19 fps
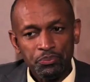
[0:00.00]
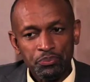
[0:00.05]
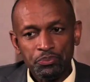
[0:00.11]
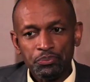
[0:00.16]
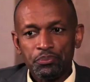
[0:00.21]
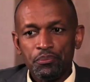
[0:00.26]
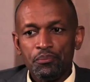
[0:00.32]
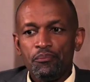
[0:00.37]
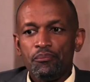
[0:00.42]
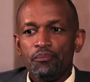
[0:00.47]
Yep.
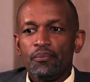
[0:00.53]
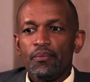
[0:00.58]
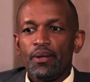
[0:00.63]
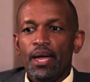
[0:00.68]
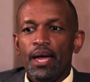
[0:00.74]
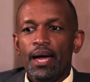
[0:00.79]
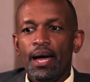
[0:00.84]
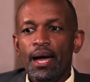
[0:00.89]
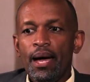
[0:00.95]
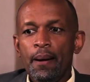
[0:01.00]

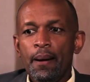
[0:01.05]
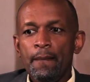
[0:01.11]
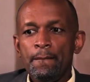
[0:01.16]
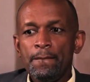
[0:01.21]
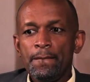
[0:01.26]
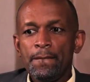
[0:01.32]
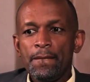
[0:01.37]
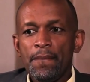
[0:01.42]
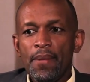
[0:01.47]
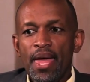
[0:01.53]

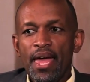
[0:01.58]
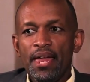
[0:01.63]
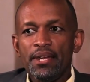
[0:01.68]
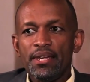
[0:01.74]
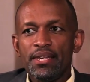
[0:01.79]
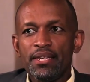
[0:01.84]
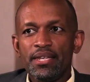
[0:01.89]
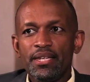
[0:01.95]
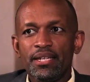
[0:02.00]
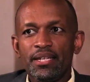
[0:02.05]
He's
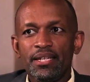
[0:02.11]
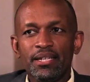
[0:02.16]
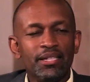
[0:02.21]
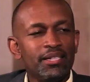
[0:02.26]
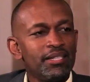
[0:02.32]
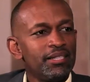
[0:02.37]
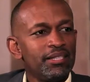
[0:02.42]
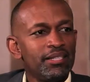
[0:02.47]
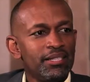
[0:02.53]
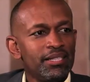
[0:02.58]
painted this picture.